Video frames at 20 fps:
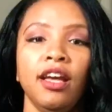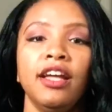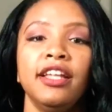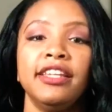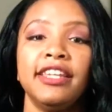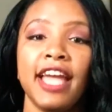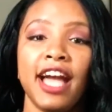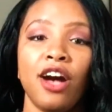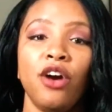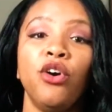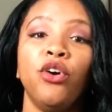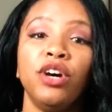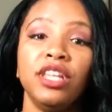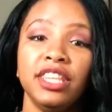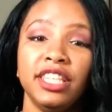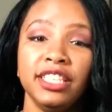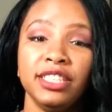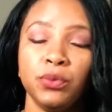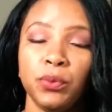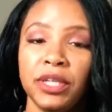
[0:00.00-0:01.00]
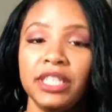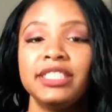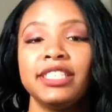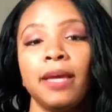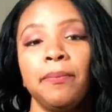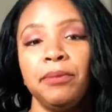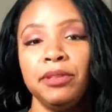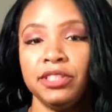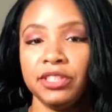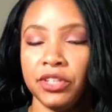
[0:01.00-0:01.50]
Now, on this week's
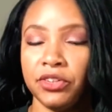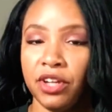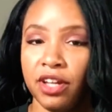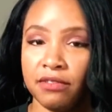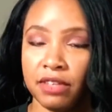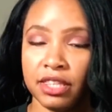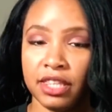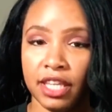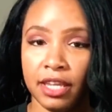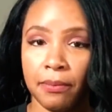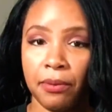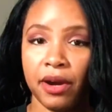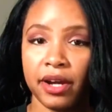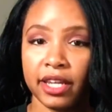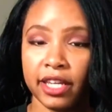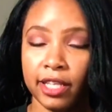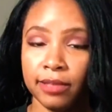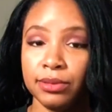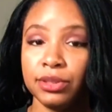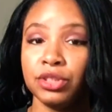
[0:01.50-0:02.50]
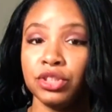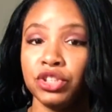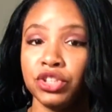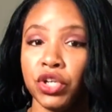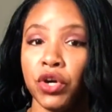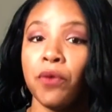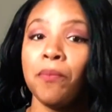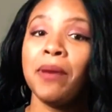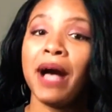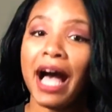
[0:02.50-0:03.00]
episode of the Theme Park Hipster Show
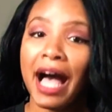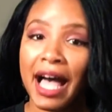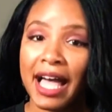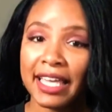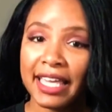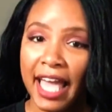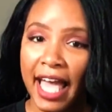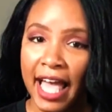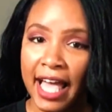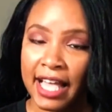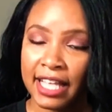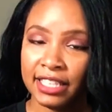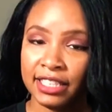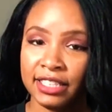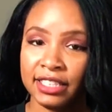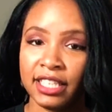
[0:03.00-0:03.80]
podcast,